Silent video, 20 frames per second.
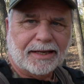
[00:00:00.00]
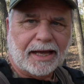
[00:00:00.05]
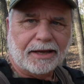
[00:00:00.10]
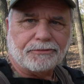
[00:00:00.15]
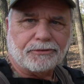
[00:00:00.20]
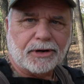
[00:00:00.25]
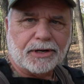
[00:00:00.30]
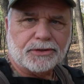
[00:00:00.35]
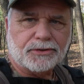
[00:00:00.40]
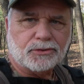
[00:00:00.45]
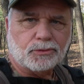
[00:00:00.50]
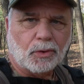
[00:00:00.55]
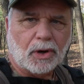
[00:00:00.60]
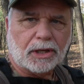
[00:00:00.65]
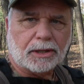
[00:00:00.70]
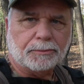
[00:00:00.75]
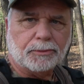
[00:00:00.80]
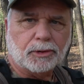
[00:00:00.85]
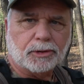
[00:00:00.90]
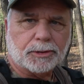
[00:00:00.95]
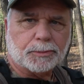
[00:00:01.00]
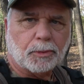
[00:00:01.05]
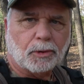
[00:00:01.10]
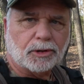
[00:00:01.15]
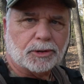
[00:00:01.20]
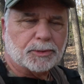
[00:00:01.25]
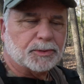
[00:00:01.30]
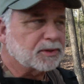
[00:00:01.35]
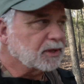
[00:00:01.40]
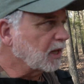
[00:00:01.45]
Hey friends, welcome to A
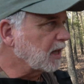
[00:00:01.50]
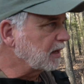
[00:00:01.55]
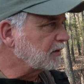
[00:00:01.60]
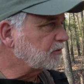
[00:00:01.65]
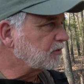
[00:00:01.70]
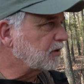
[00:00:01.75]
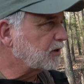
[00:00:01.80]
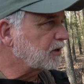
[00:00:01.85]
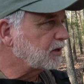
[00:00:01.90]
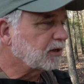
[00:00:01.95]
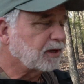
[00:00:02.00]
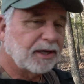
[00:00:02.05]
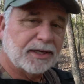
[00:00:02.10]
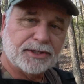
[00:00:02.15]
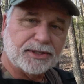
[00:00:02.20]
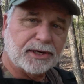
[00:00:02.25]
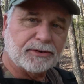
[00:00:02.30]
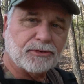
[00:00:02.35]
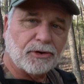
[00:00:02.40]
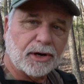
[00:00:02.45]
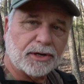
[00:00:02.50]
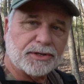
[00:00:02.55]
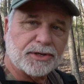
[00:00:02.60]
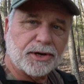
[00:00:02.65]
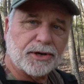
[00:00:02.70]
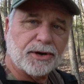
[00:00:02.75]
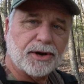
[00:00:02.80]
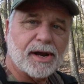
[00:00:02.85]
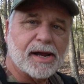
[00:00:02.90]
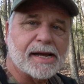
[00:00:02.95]
Sportsman's Life. Jeff Rice
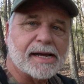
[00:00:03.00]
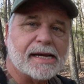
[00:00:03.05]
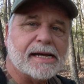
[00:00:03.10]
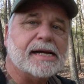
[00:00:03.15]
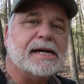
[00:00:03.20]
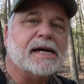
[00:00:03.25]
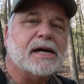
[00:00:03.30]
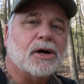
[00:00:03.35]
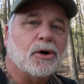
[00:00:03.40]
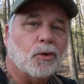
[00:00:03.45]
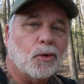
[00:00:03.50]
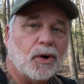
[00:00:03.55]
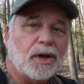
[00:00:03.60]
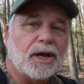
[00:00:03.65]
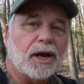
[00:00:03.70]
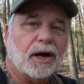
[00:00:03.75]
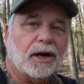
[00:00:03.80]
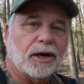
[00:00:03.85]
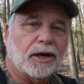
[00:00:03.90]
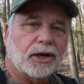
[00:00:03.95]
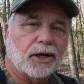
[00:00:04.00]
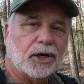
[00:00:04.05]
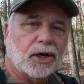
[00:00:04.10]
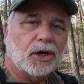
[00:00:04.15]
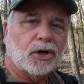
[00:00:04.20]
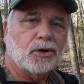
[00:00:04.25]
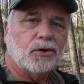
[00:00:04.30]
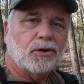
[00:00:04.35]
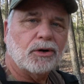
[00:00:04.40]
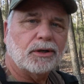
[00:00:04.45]
here. We are going to
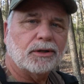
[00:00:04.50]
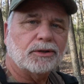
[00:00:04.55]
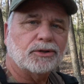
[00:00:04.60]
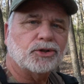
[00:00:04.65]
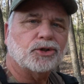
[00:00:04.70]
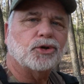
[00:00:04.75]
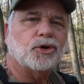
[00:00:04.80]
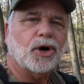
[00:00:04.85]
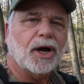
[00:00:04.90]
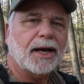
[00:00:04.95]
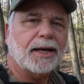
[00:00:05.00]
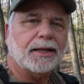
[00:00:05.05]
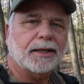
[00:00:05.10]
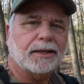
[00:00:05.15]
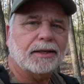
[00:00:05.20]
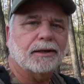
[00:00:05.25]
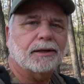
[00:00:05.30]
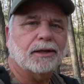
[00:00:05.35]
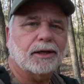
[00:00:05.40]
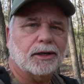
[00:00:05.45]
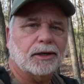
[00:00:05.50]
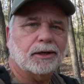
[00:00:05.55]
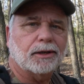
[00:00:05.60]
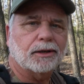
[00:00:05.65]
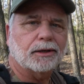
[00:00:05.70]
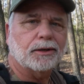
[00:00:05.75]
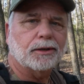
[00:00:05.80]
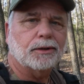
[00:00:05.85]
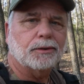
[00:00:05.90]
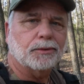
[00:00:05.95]
go try to kill a
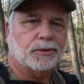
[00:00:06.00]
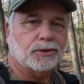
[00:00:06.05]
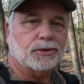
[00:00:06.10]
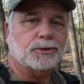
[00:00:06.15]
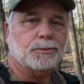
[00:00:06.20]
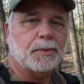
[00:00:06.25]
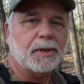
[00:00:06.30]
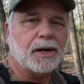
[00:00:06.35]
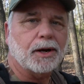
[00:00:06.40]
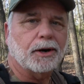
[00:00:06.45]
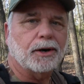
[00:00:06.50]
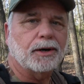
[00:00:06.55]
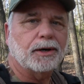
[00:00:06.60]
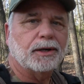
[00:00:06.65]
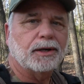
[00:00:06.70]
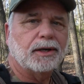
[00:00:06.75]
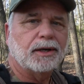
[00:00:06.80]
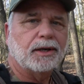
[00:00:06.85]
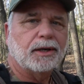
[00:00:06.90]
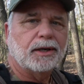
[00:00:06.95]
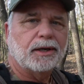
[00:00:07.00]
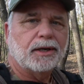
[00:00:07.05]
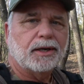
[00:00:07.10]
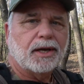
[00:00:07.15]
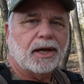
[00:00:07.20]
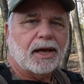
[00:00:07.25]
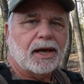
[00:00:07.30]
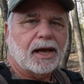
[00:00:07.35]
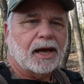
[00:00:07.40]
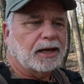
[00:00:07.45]
hog with a spear.
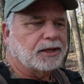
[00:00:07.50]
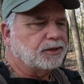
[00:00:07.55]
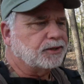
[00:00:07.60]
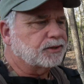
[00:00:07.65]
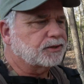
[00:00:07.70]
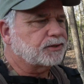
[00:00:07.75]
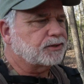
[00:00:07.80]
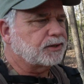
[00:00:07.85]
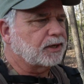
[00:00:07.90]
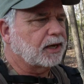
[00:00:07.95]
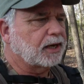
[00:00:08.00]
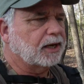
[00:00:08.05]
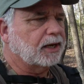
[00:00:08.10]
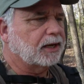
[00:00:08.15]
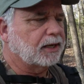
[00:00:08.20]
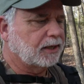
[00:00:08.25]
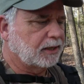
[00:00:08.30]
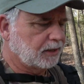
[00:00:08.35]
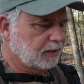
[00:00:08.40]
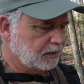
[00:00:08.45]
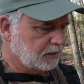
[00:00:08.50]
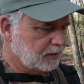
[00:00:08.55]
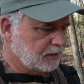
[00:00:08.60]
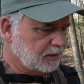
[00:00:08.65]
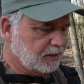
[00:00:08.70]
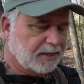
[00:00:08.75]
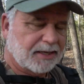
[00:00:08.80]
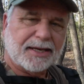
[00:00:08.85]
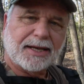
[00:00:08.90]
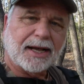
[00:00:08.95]
I just
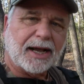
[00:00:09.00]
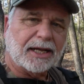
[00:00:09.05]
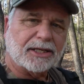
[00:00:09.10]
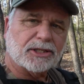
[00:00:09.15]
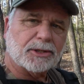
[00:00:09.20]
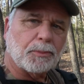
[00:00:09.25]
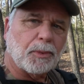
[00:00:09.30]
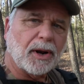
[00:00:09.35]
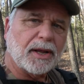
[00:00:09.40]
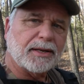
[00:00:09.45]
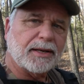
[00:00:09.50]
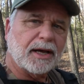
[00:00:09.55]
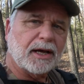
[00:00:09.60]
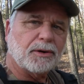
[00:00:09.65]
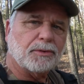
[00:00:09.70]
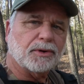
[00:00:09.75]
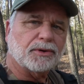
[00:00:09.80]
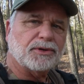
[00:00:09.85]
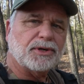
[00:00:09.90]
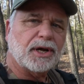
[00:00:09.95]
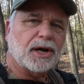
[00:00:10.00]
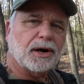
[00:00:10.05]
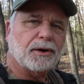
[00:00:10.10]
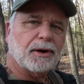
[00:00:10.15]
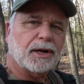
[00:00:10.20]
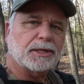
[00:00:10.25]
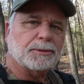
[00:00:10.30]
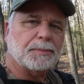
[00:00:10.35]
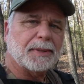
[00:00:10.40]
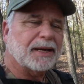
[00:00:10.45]
got sprayed down with
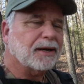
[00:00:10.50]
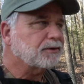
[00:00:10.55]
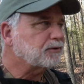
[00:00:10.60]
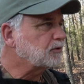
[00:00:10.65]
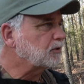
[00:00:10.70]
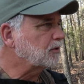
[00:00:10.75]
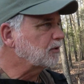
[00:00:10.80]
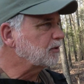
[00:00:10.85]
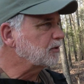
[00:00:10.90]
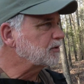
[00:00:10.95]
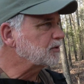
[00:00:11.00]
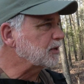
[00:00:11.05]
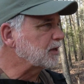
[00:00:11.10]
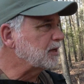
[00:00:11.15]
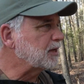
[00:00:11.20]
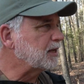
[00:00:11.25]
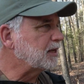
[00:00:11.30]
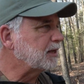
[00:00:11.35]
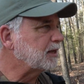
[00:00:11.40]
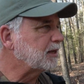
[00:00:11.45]
TRHP Outdoors and